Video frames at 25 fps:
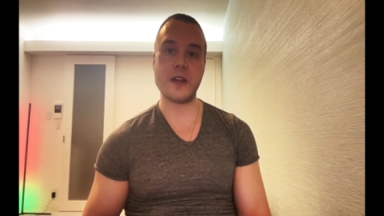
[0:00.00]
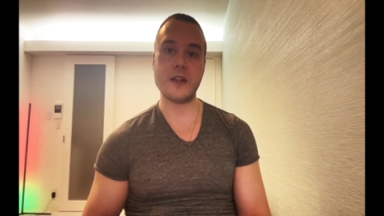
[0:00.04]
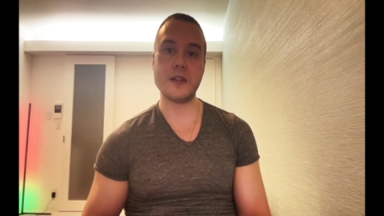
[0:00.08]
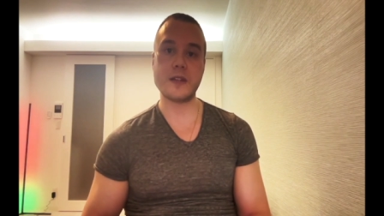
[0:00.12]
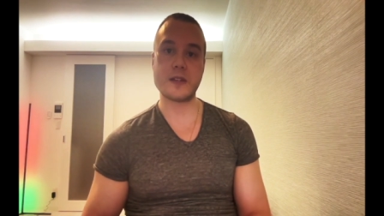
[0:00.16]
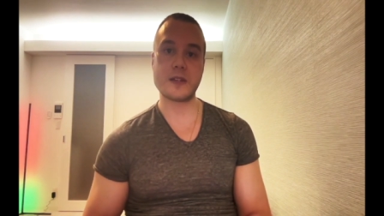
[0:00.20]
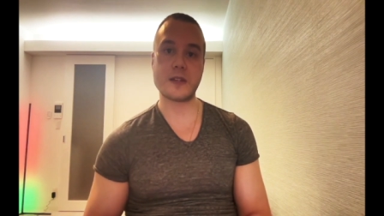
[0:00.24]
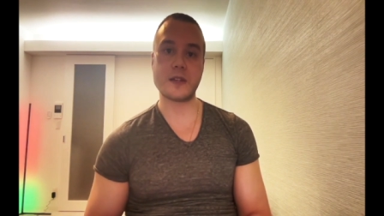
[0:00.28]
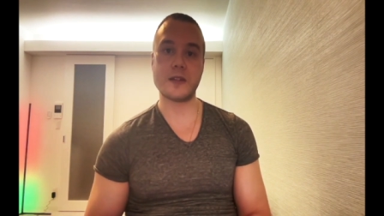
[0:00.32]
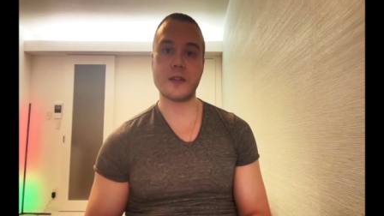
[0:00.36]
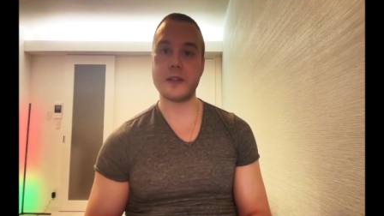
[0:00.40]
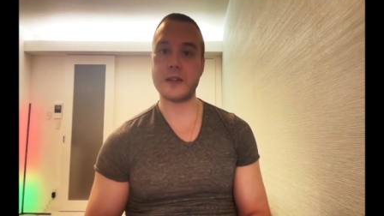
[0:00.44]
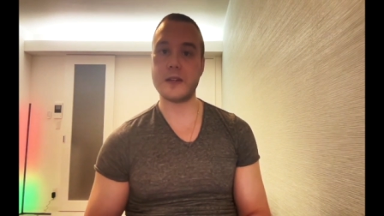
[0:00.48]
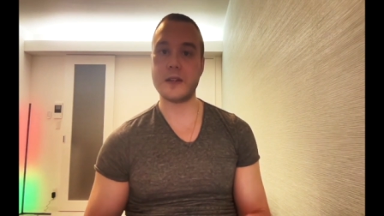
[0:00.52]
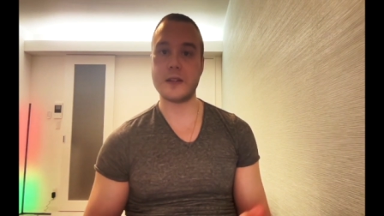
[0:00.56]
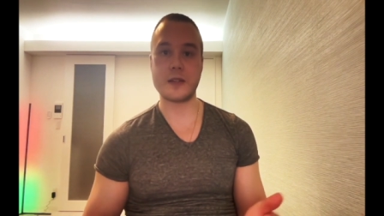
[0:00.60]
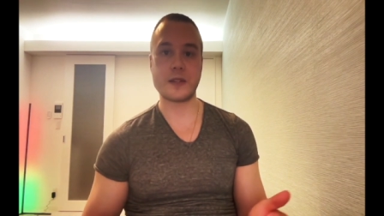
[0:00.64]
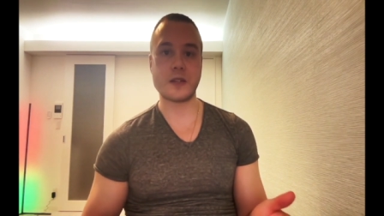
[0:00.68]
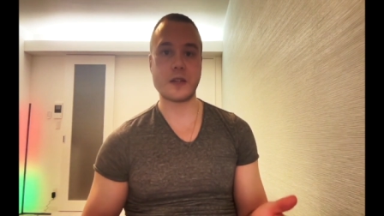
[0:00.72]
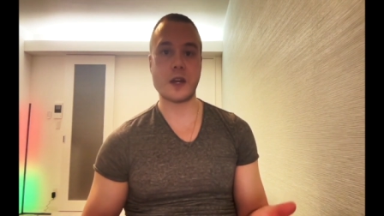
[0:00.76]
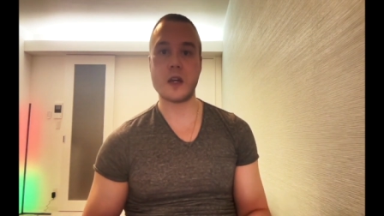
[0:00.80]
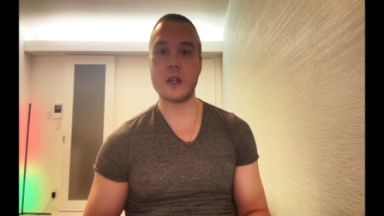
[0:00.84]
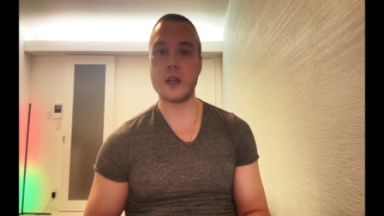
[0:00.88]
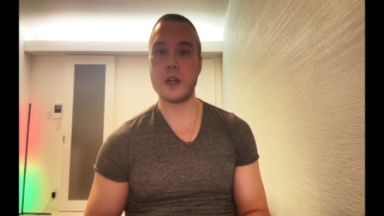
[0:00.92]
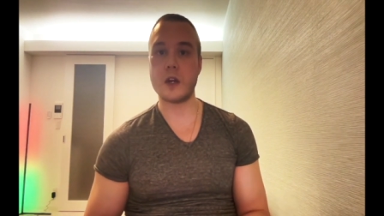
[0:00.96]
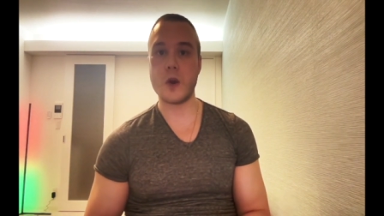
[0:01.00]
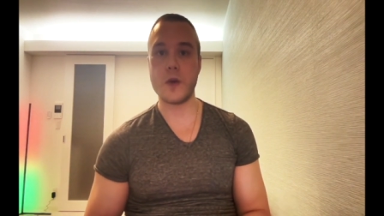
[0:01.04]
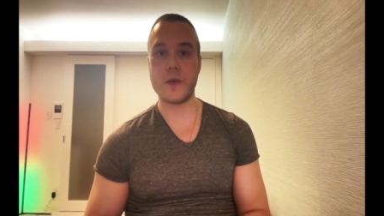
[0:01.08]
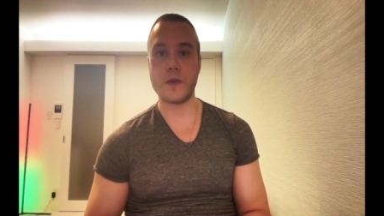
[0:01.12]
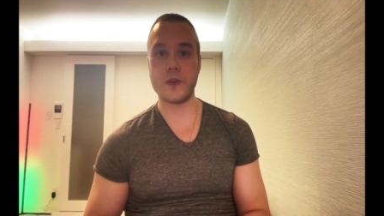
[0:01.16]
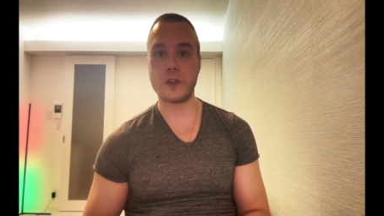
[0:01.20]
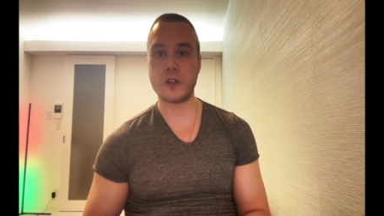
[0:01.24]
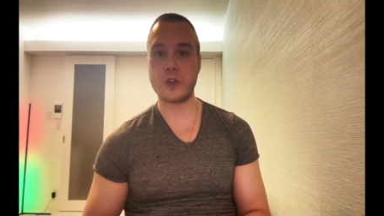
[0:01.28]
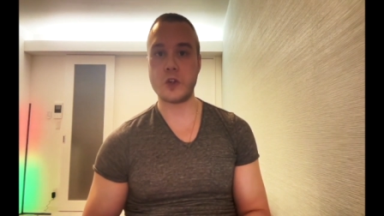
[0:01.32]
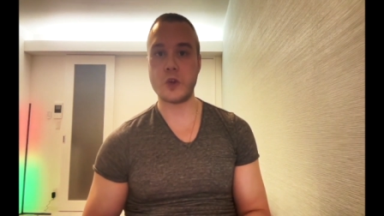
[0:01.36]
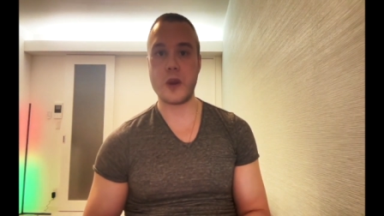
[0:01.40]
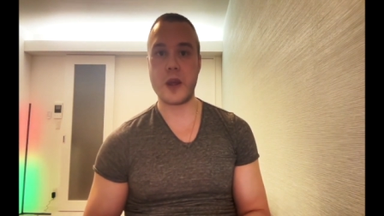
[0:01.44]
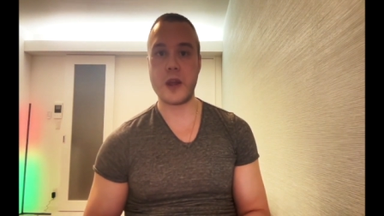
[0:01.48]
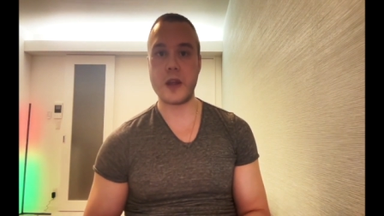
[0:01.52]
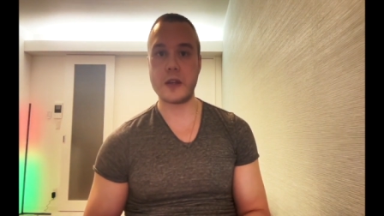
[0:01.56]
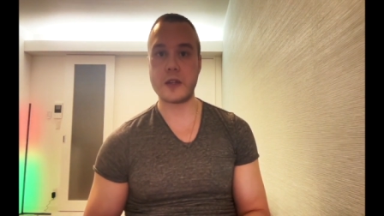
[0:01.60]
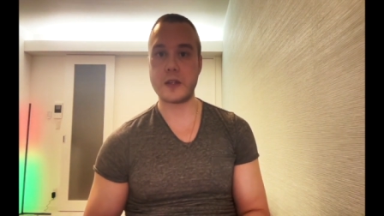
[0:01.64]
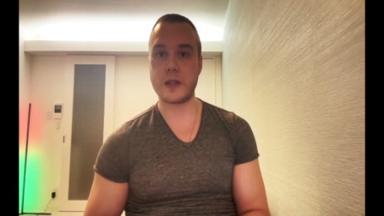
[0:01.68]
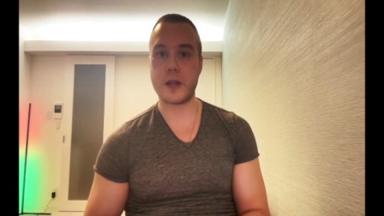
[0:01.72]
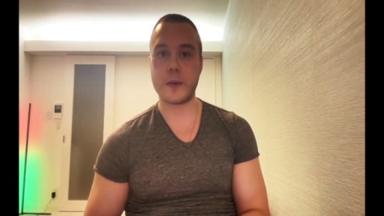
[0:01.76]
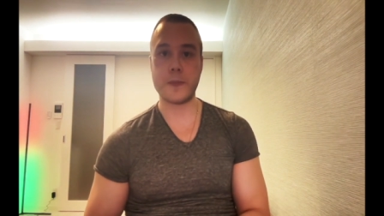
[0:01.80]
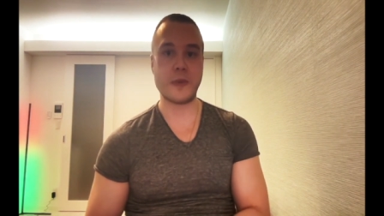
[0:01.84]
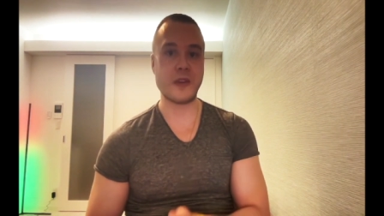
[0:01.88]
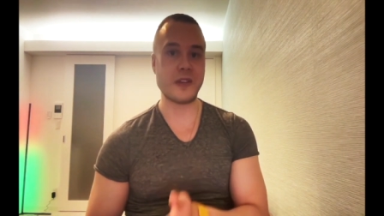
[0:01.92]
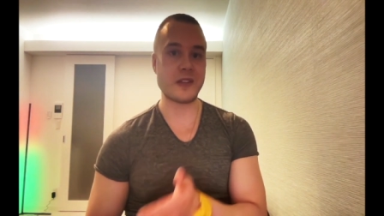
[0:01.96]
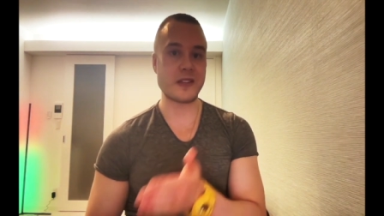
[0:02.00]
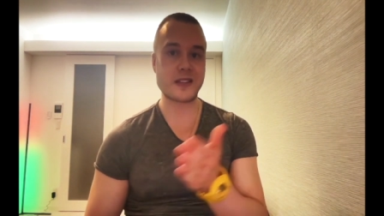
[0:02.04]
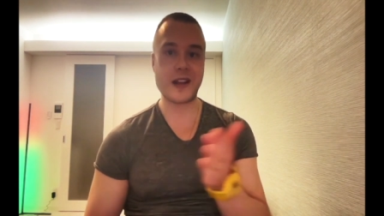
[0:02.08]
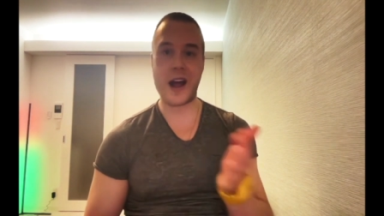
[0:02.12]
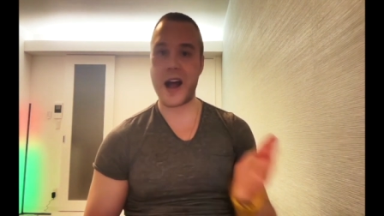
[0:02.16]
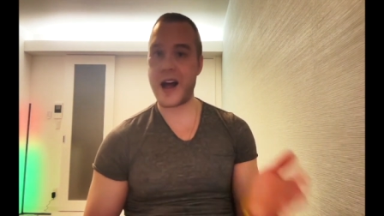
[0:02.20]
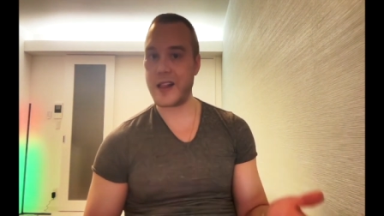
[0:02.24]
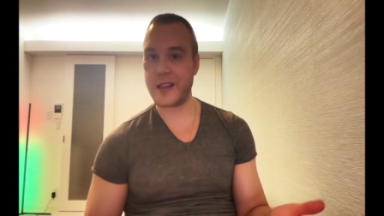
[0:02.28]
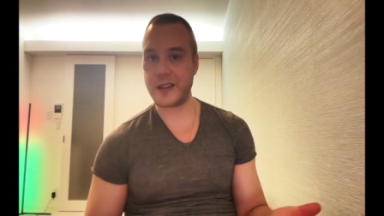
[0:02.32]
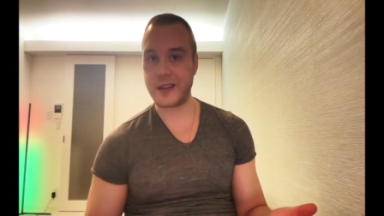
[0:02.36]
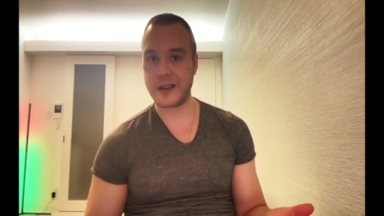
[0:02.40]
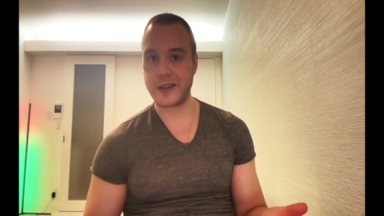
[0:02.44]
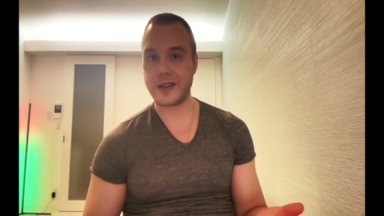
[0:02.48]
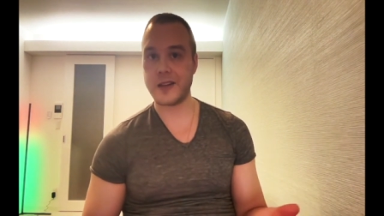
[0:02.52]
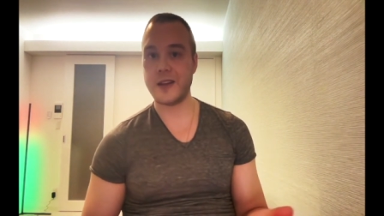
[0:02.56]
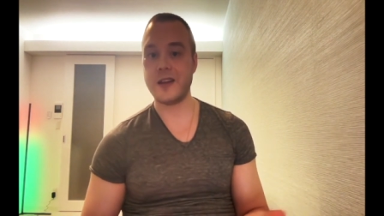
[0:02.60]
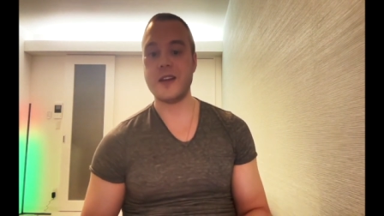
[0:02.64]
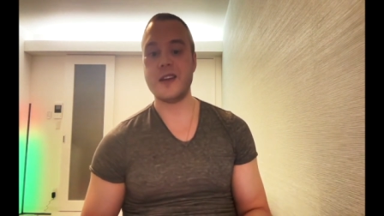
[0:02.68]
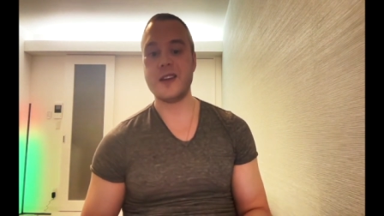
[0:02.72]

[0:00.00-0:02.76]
instantly study it over 2 days and then be solid.